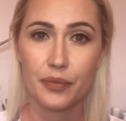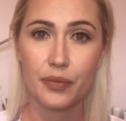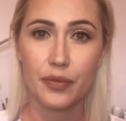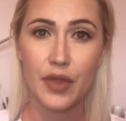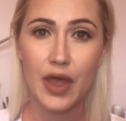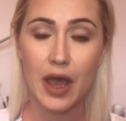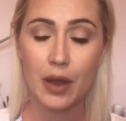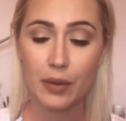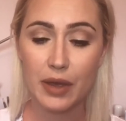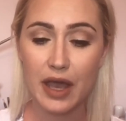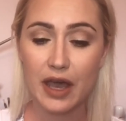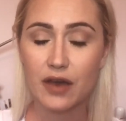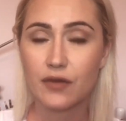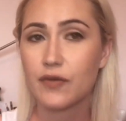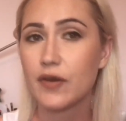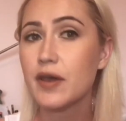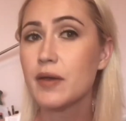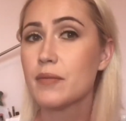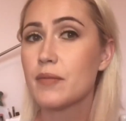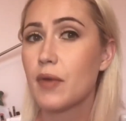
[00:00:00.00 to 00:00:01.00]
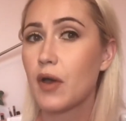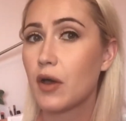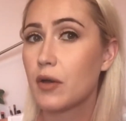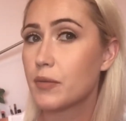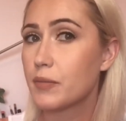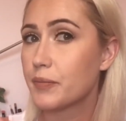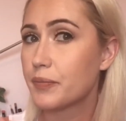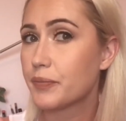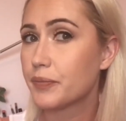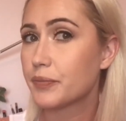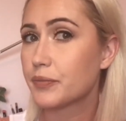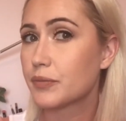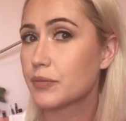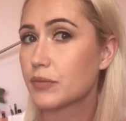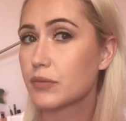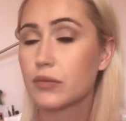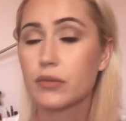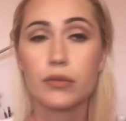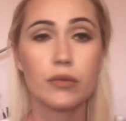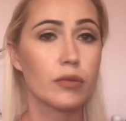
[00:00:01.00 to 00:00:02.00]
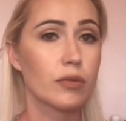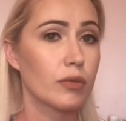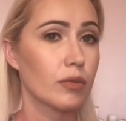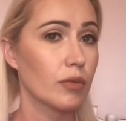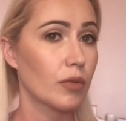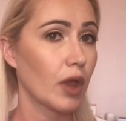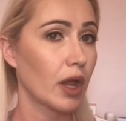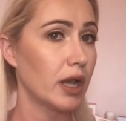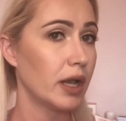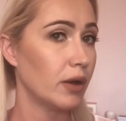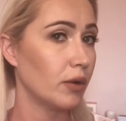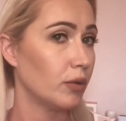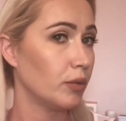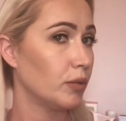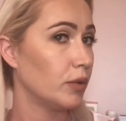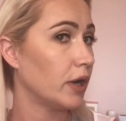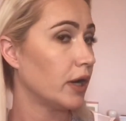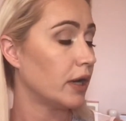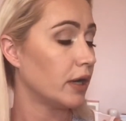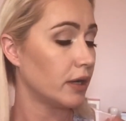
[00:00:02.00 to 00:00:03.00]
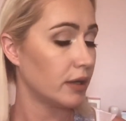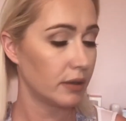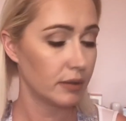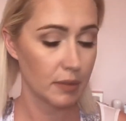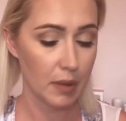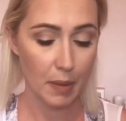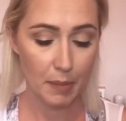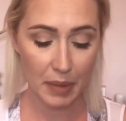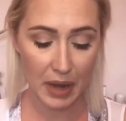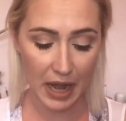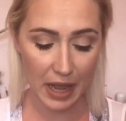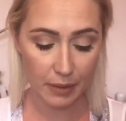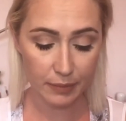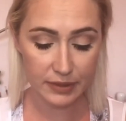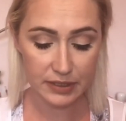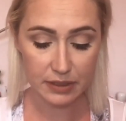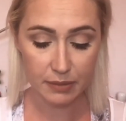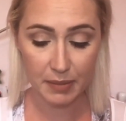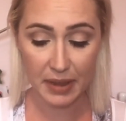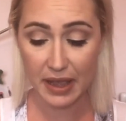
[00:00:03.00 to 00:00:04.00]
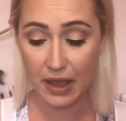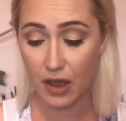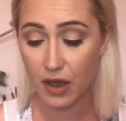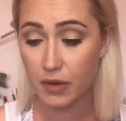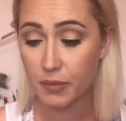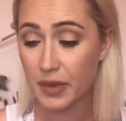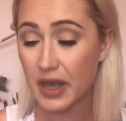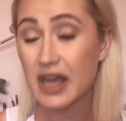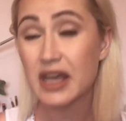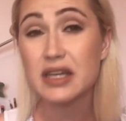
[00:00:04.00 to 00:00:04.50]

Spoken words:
there we have it. A little play with some makeup.